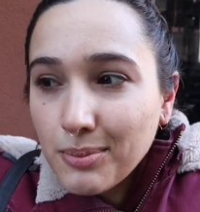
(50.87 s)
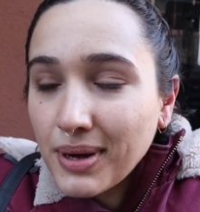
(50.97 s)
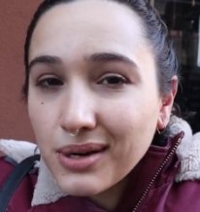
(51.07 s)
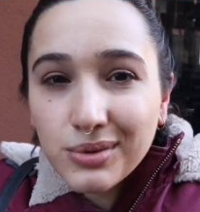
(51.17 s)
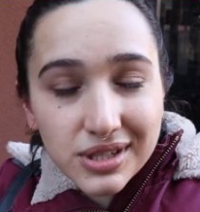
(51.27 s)

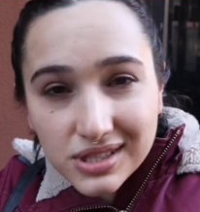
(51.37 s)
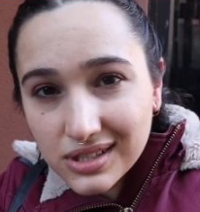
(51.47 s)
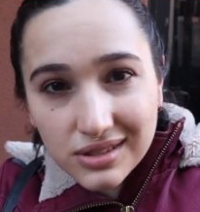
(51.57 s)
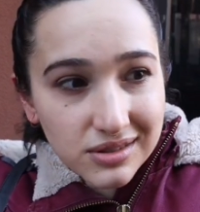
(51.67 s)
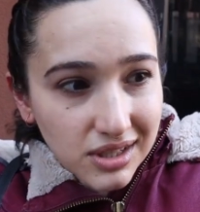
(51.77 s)
but we're just
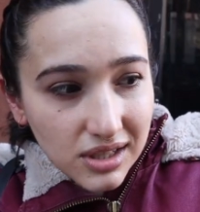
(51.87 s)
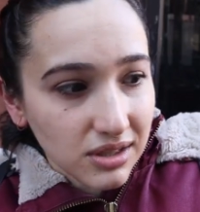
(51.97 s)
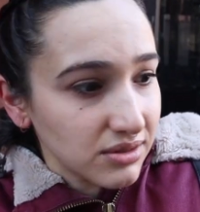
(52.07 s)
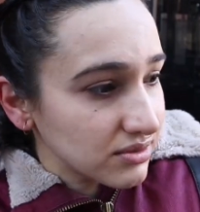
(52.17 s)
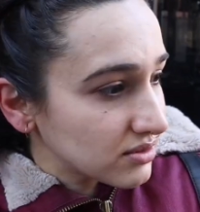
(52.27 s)
gonna, you
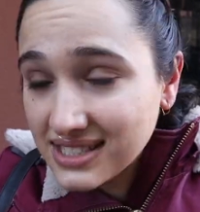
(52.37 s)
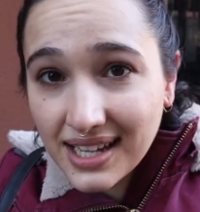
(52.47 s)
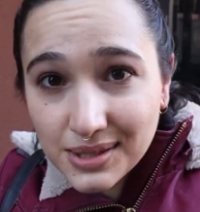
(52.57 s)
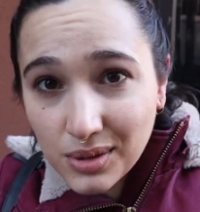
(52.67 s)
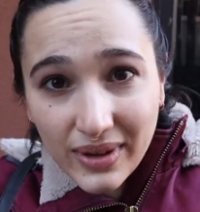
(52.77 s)
know,
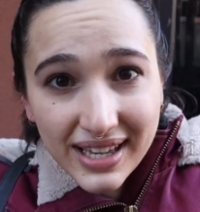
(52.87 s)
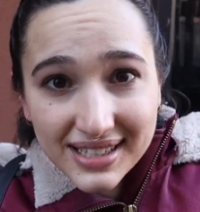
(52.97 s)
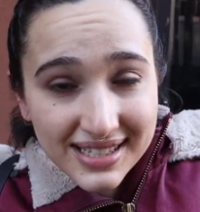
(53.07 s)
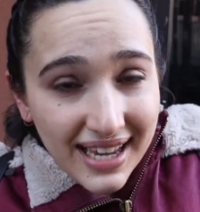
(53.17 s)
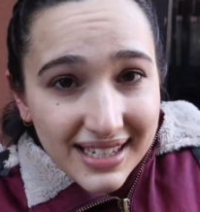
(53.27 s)
taste what we
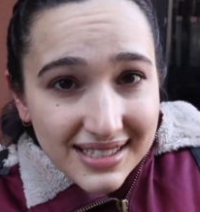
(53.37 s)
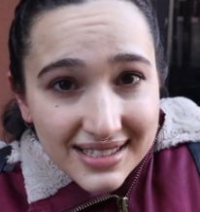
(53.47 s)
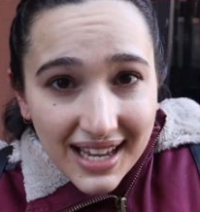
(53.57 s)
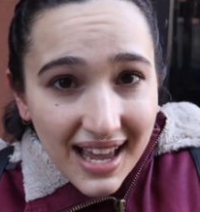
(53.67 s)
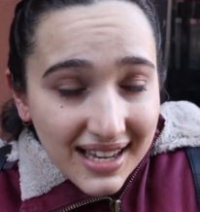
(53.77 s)
could
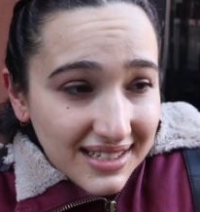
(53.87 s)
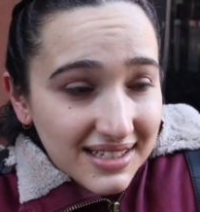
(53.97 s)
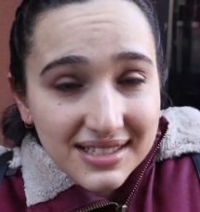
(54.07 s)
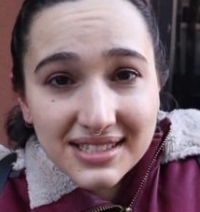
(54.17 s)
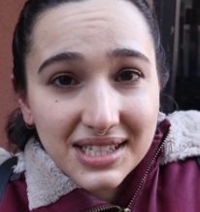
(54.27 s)
taste
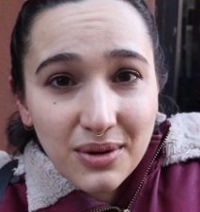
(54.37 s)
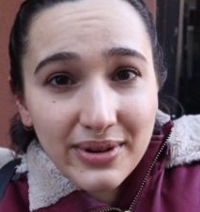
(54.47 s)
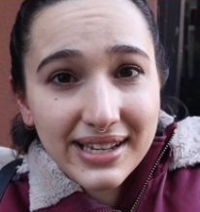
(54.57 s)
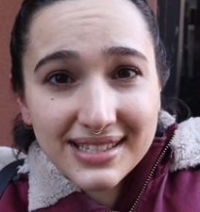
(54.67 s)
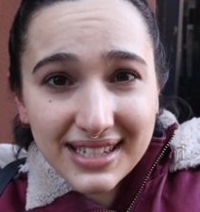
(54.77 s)
and see what we could